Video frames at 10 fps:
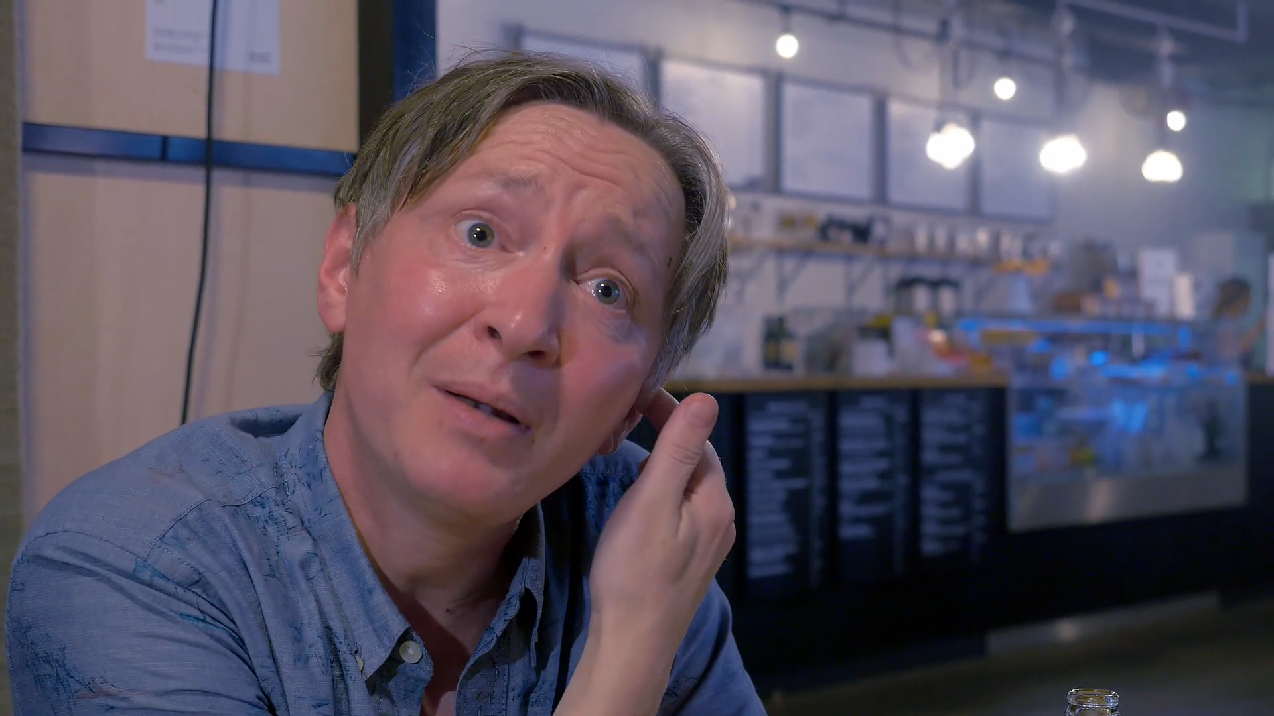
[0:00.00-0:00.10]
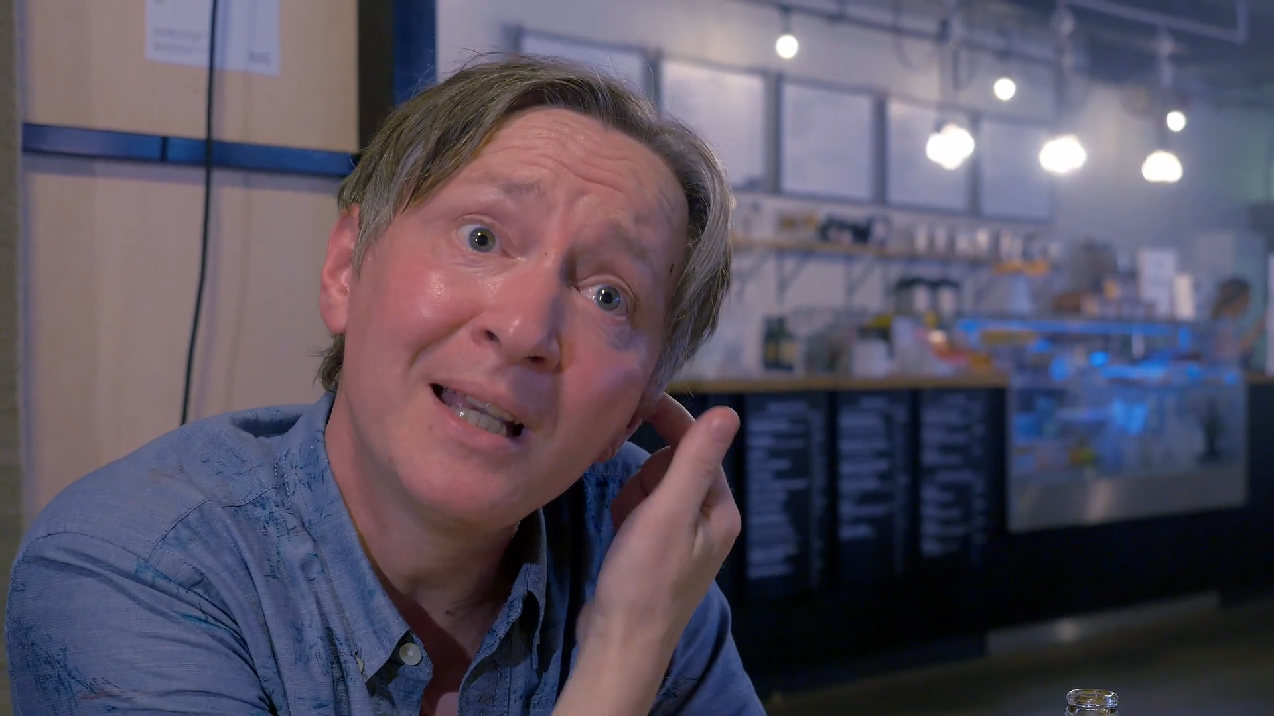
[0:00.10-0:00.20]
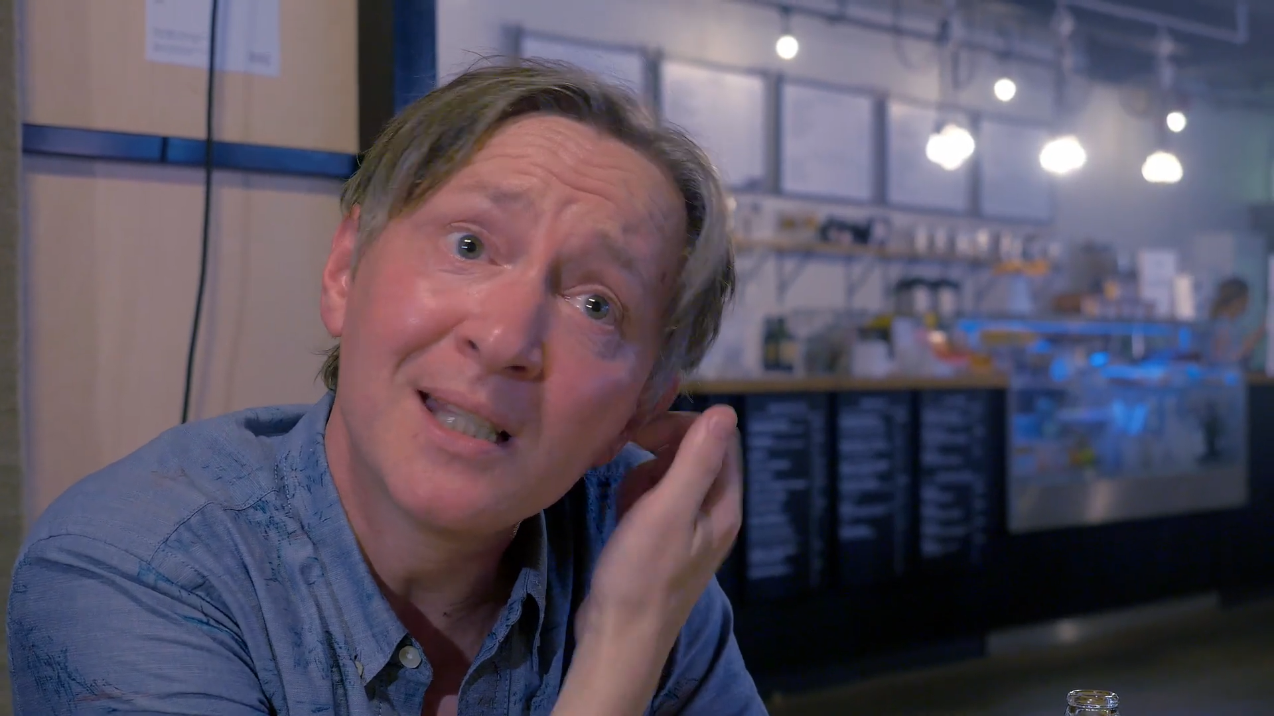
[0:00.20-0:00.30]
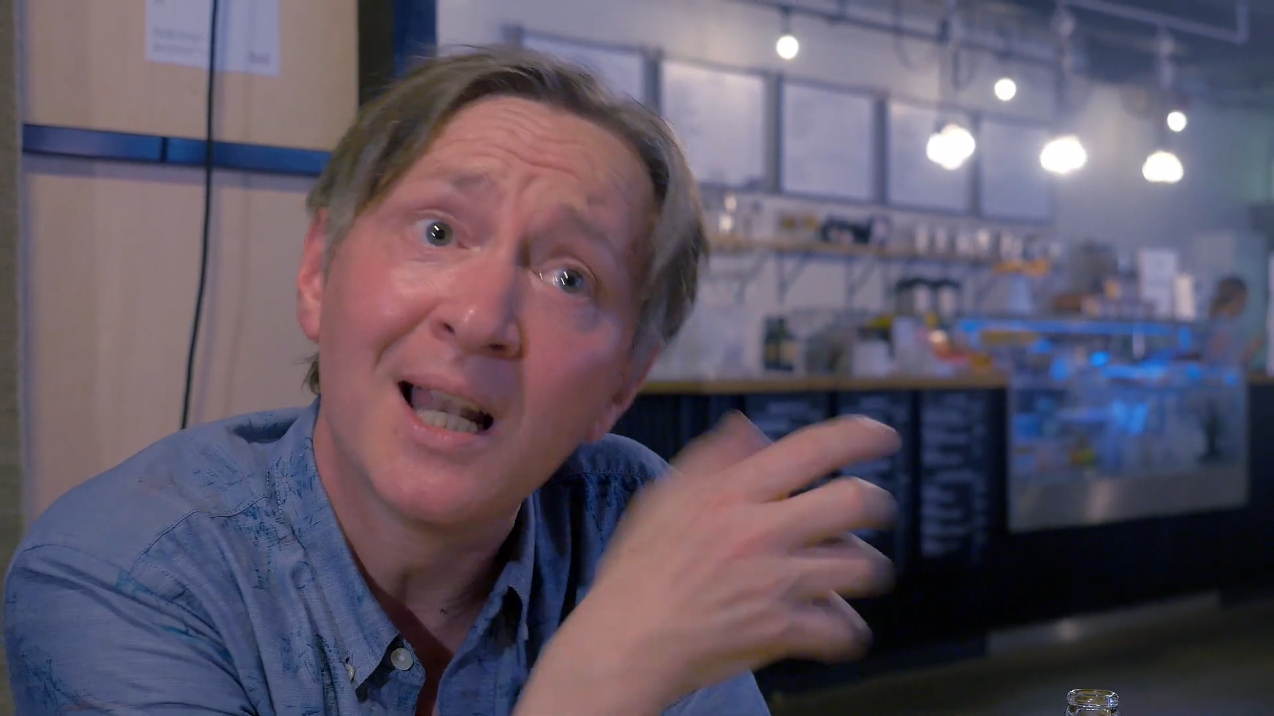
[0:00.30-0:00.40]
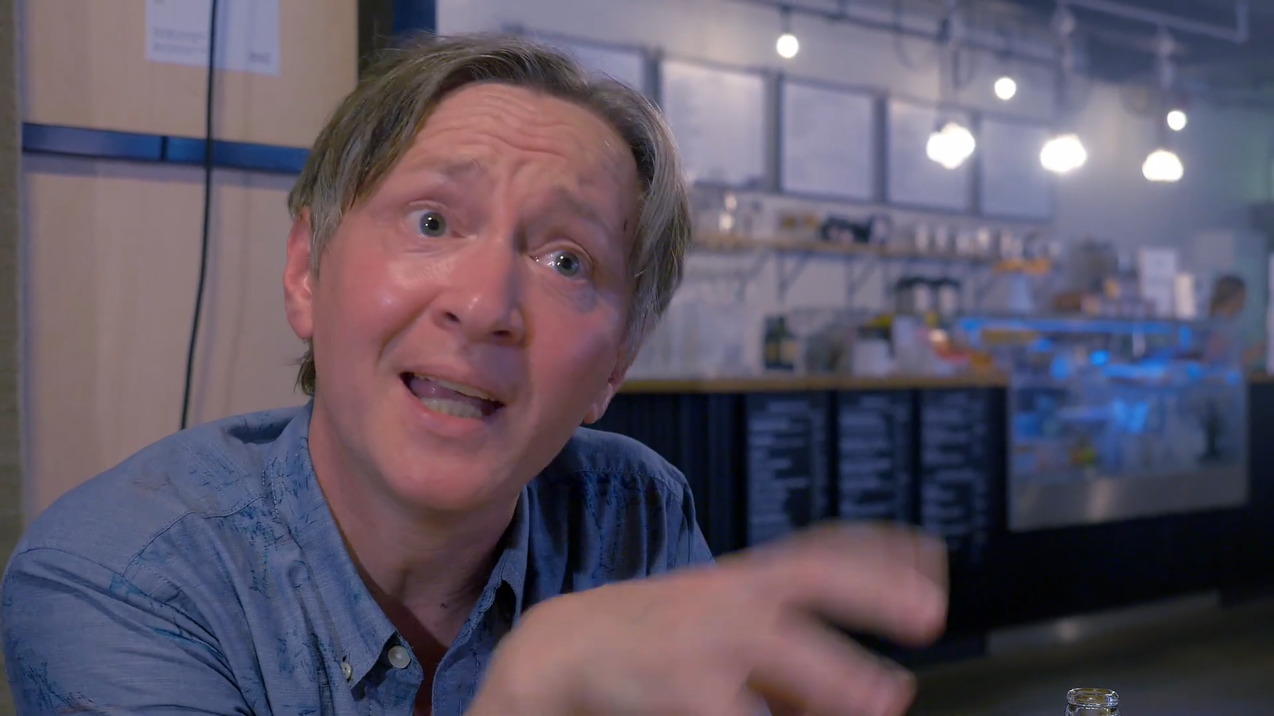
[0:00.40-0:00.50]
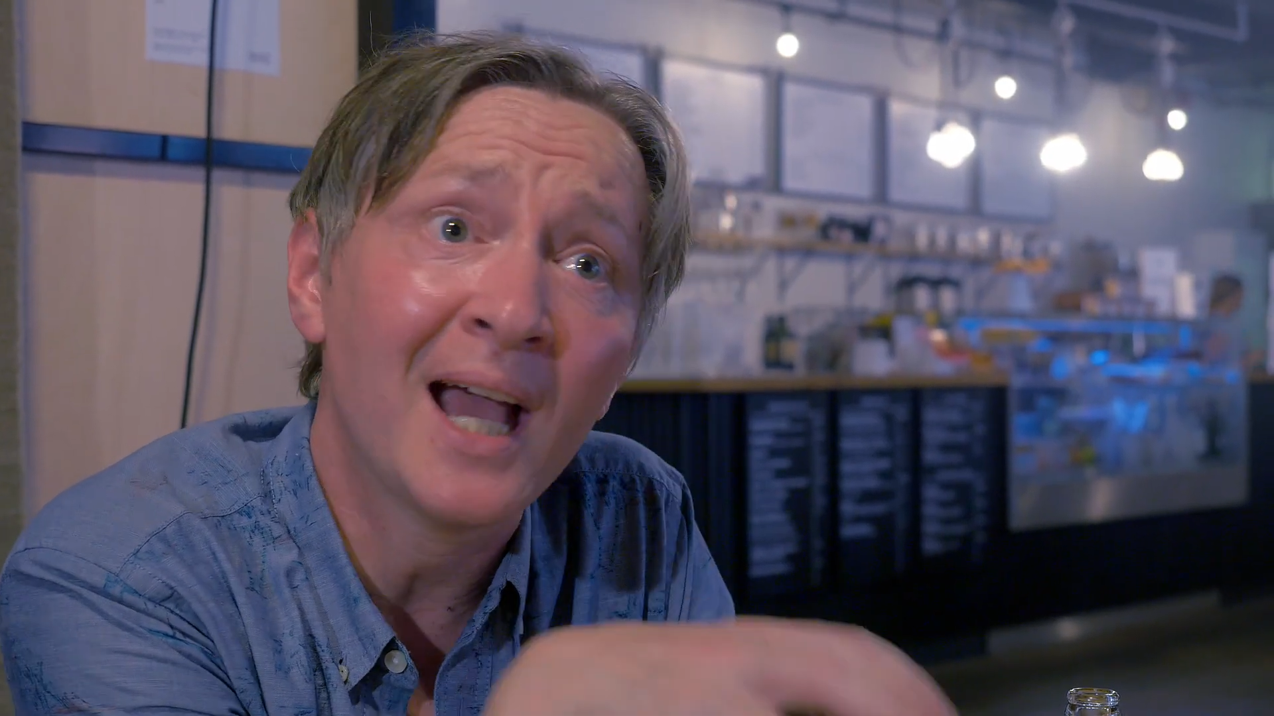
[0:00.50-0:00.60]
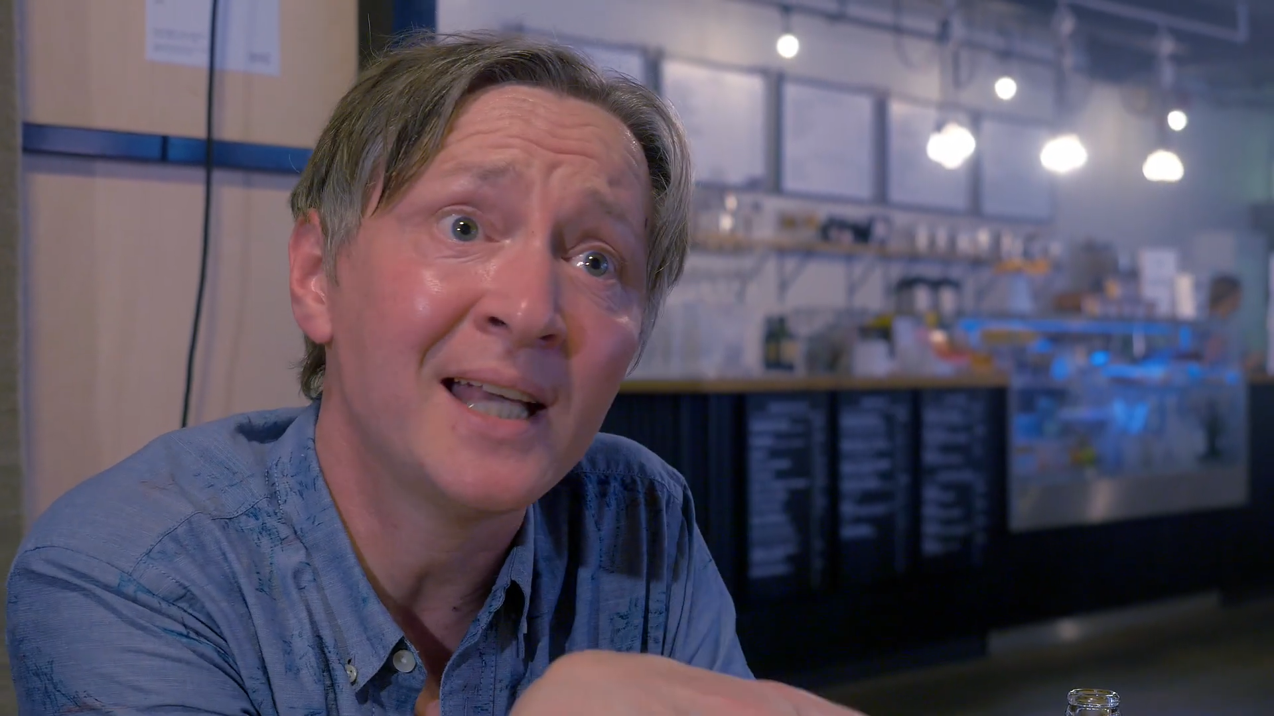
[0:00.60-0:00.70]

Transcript: places like